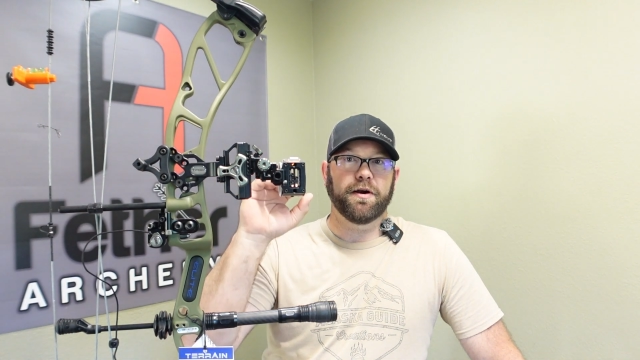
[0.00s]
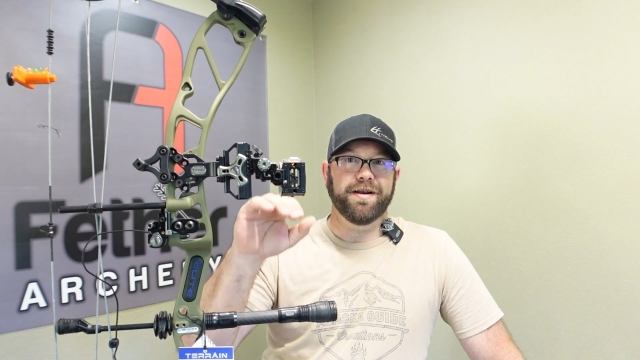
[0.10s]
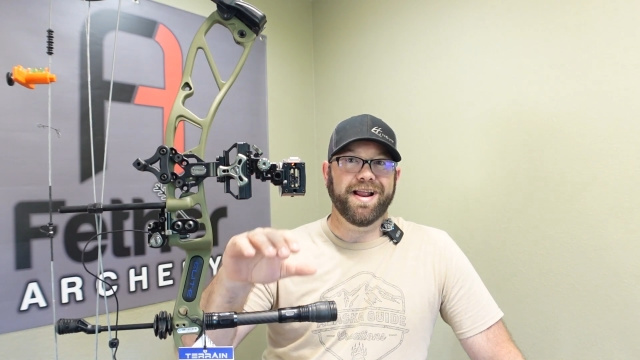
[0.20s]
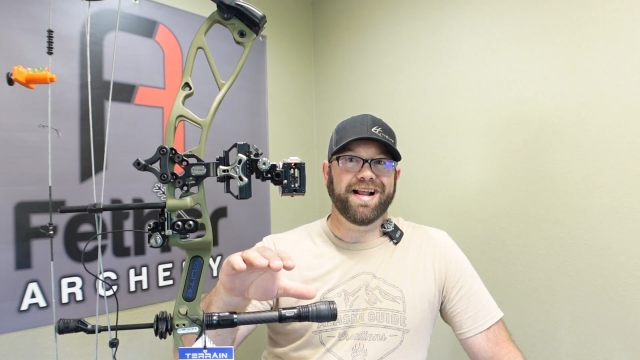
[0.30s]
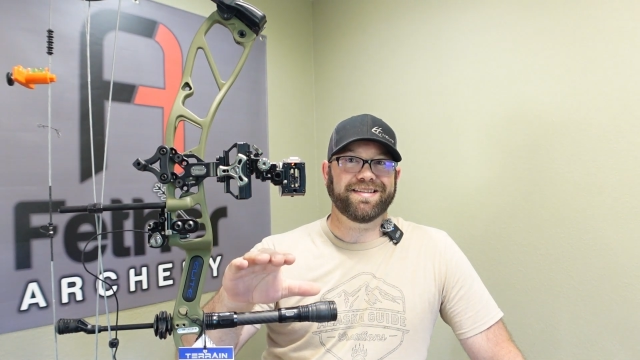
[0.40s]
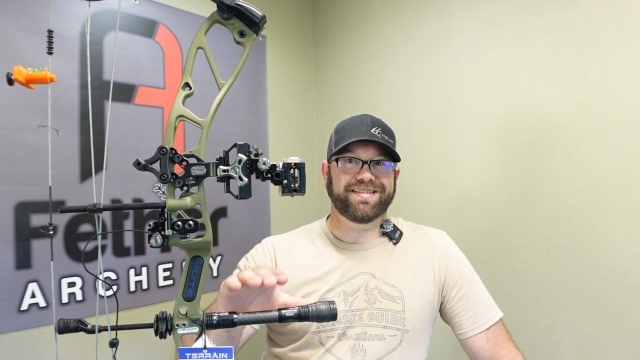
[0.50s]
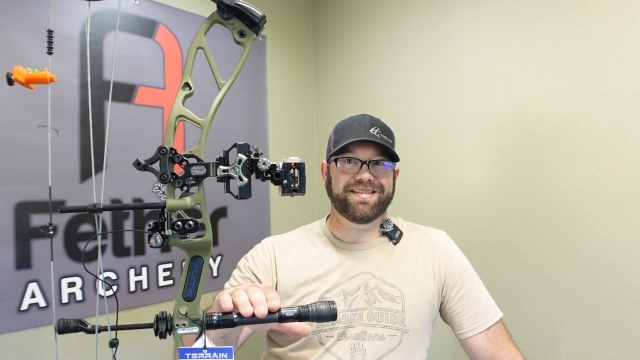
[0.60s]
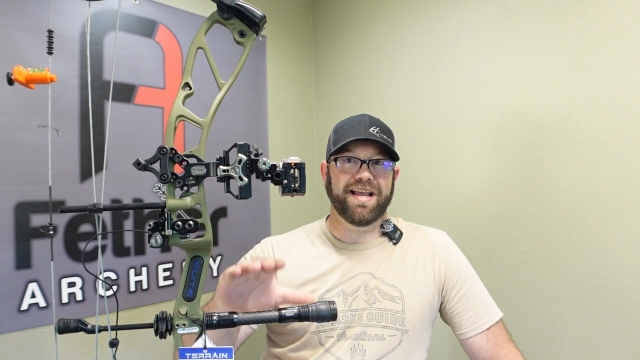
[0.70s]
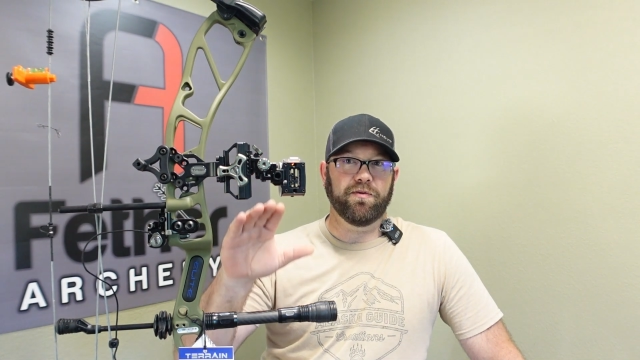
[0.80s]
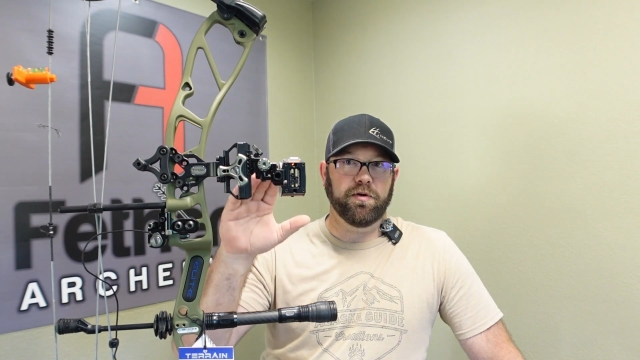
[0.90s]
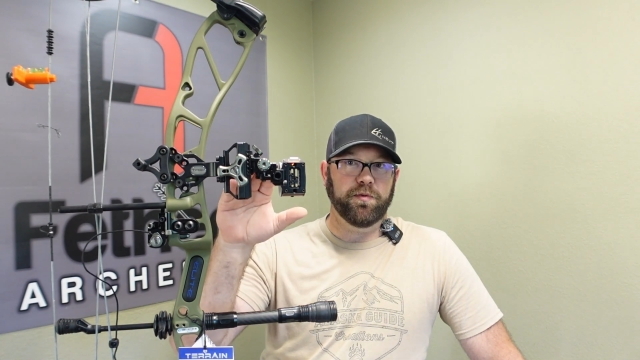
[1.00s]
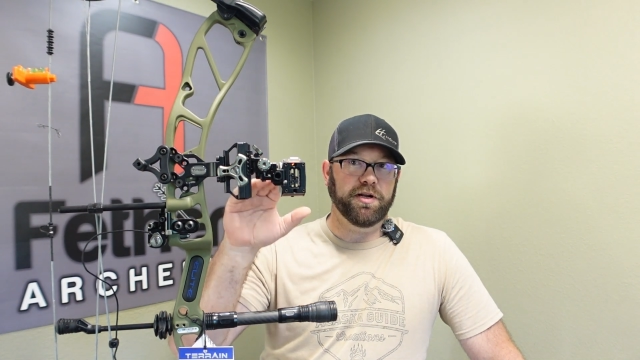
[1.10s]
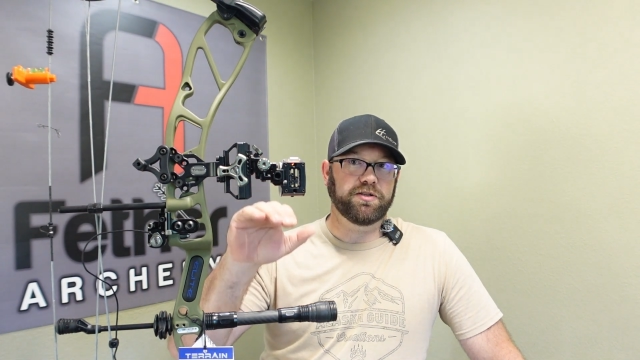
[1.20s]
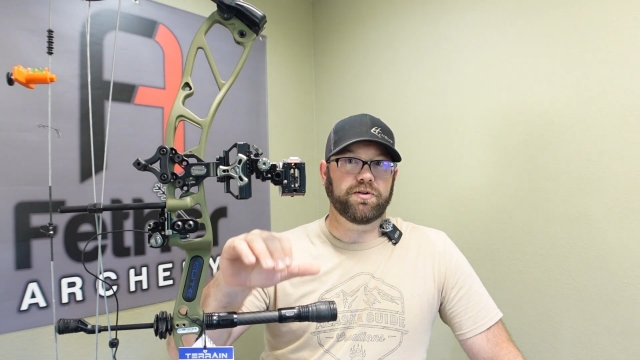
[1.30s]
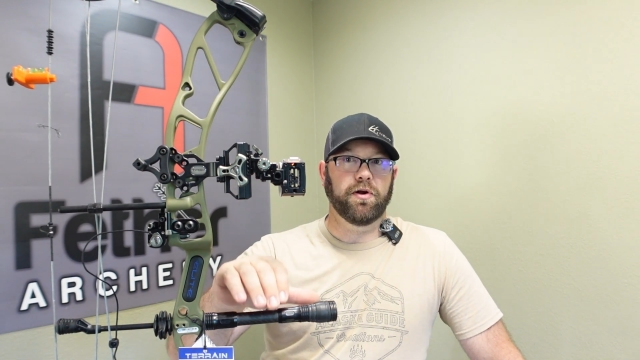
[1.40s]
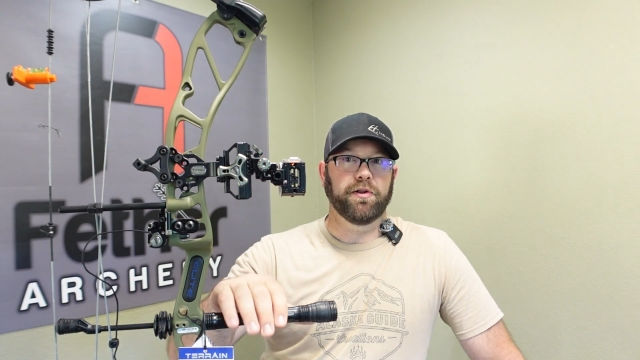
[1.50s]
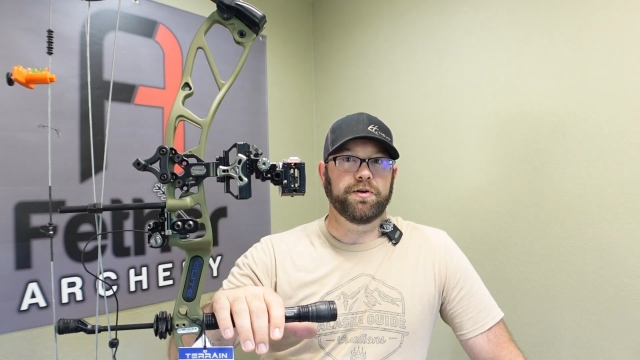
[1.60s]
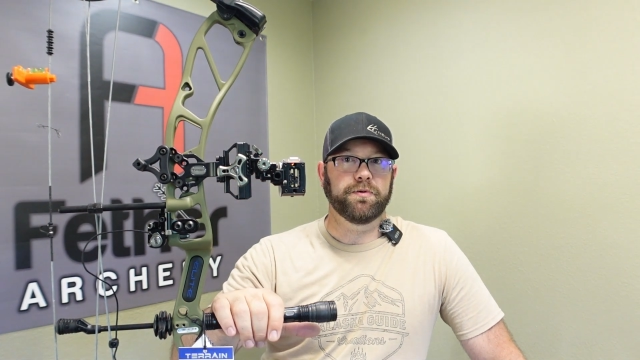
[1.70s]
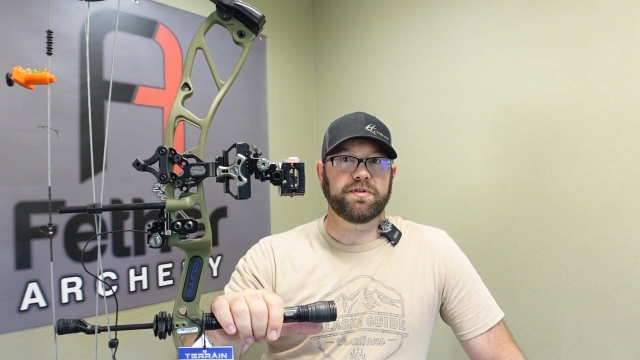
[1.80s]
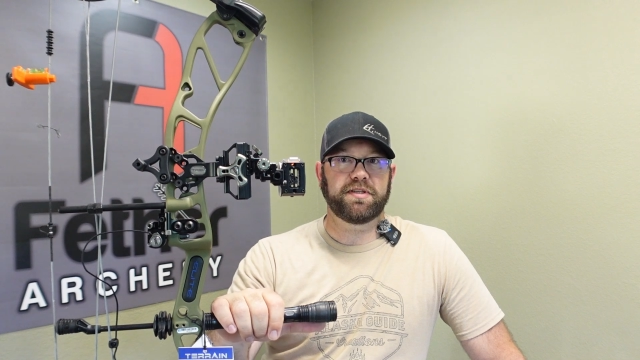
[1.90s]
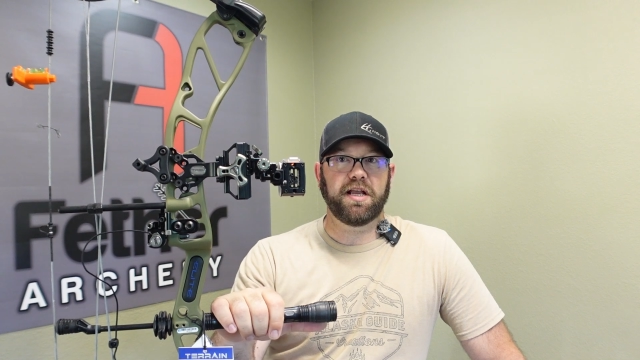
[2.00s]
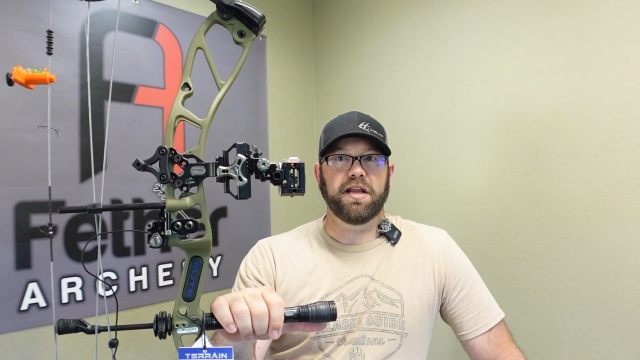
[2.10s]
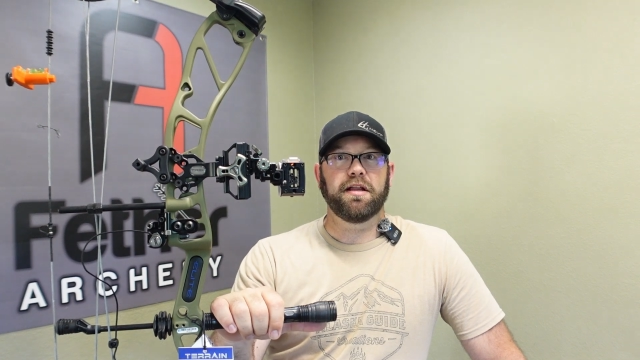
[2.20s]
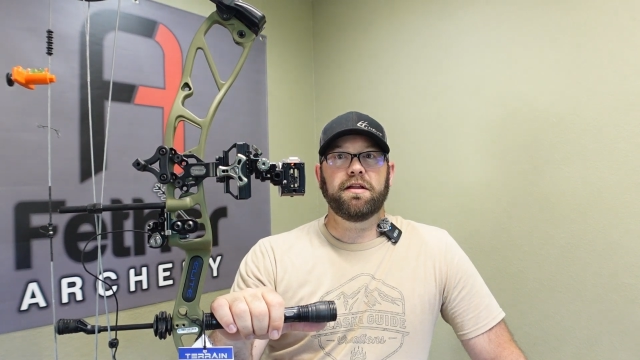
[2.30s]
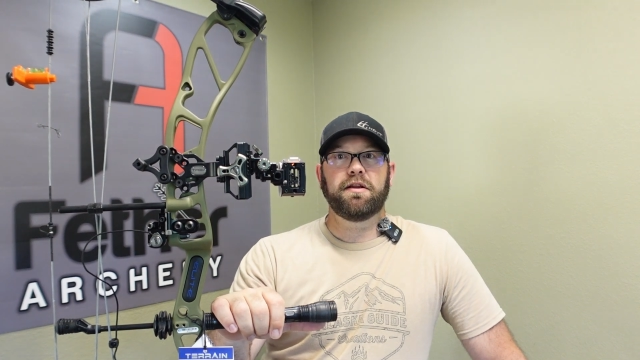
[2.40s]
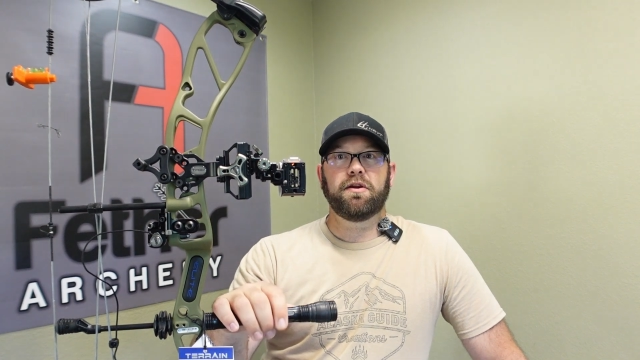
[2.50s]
are not set when we install a new sight,